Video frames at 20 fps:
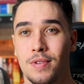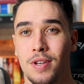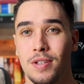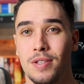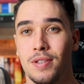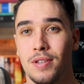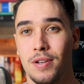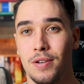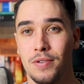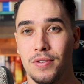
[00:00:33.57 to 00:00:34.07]

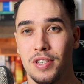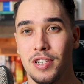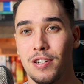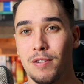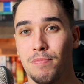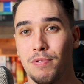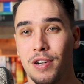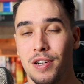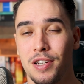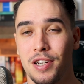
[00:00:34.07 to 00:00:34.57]
So,
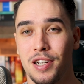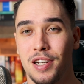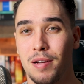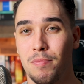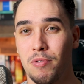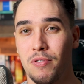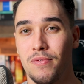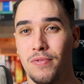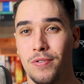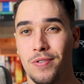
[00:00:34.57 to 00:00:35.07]
Secret Project
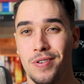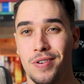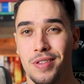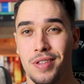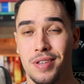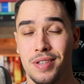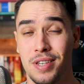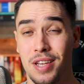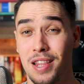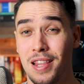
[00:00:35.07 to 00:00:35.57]
number 4,
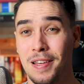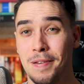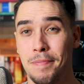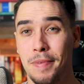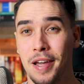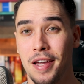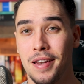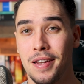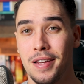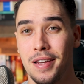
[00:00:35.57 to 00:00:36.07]
The Sunlit
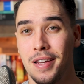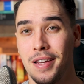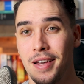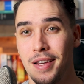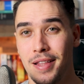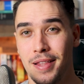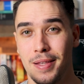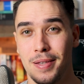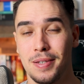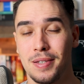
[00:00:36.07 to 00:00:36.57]
Man.
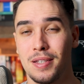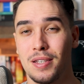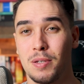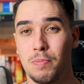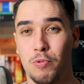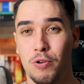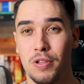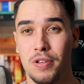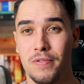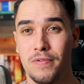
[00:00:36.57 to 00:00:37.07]
This is the
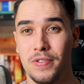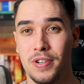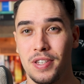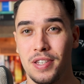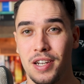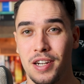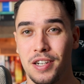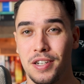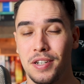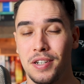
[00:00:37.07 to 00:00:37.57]
spoiler-free
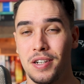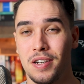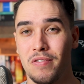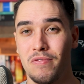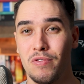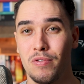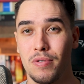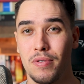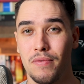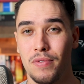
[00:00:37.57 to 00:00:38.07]
section
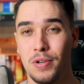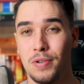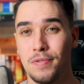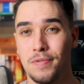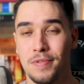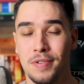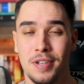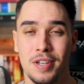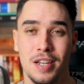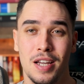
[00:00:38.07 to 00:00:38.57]
of the review.
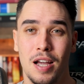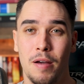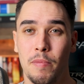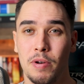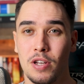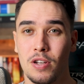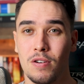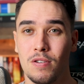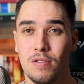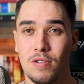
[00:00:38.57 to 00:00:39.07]
I'm
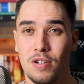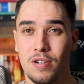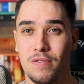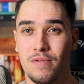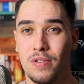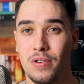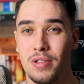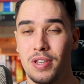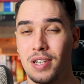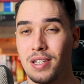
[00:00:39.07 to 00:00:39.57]
going to go
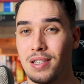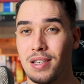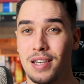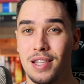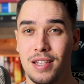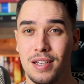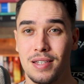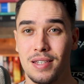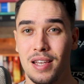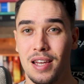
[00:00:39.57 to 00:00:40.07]
over things
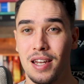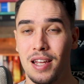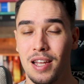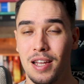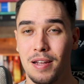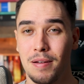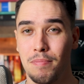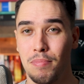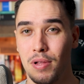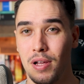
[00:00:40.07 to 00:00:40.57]
like the
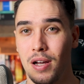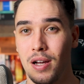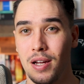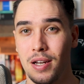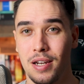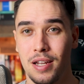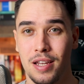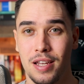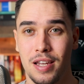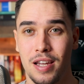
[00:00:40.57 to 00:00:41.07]
setting,
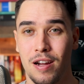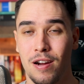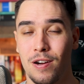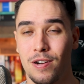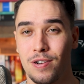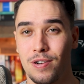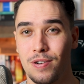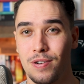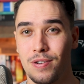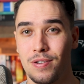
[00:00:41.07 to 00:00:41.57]
plot,
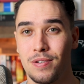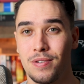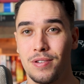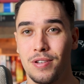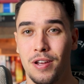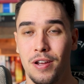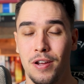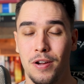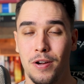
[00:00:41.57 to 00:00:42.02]
characters,